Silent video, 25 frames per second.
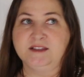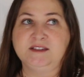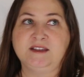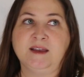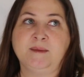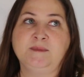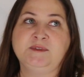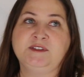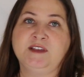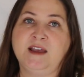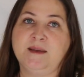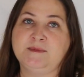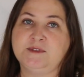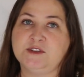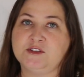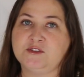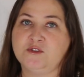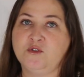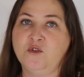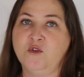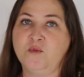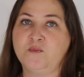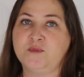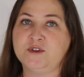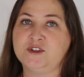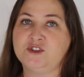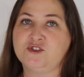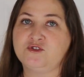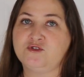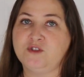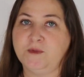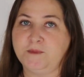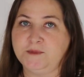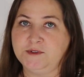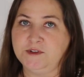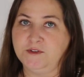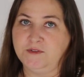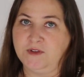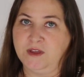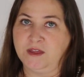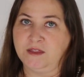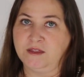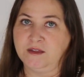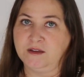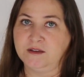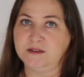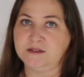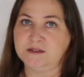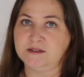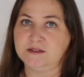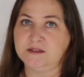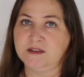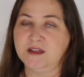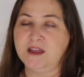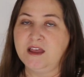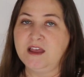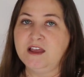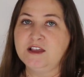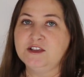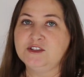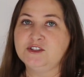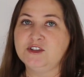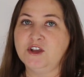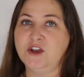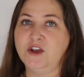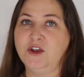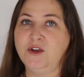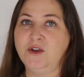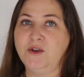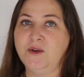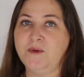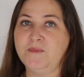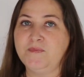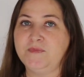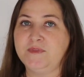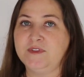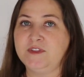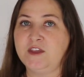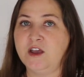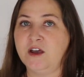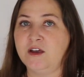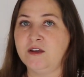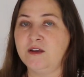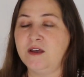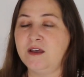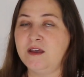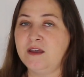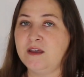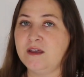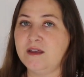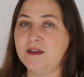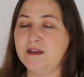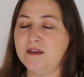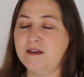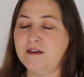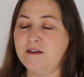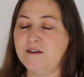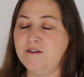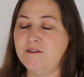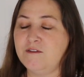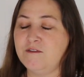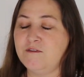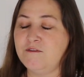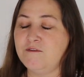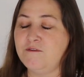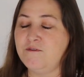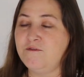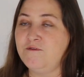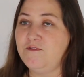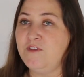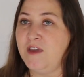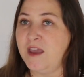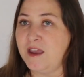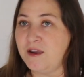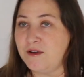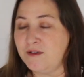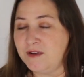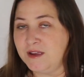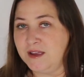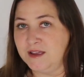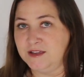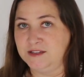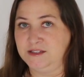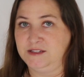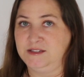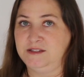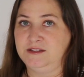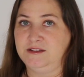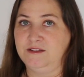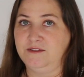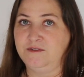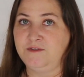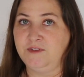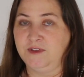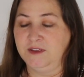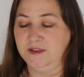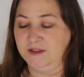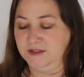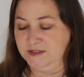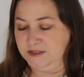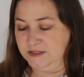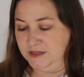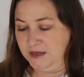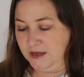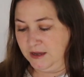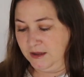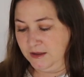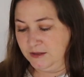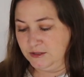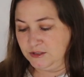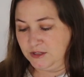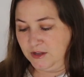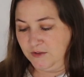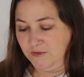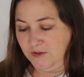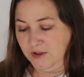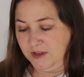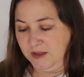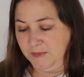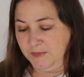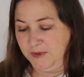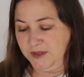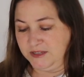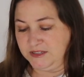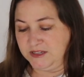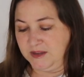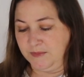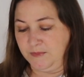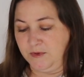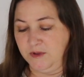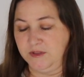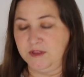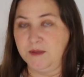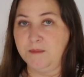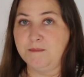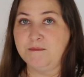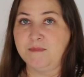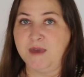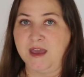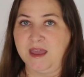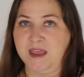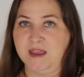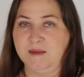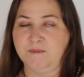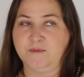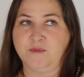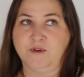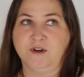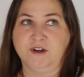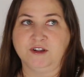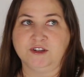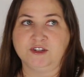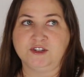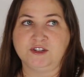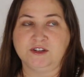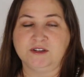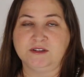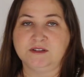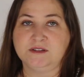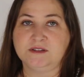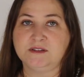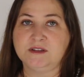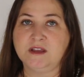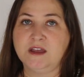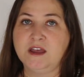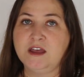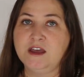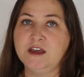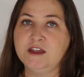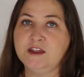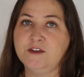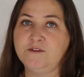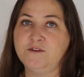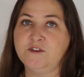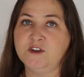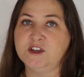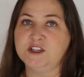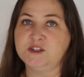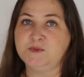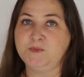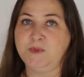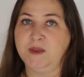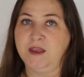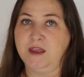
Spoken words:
And sometimes it's called prescriptive ethics. So there are various fields here. So I've only picked up on the main branches. The first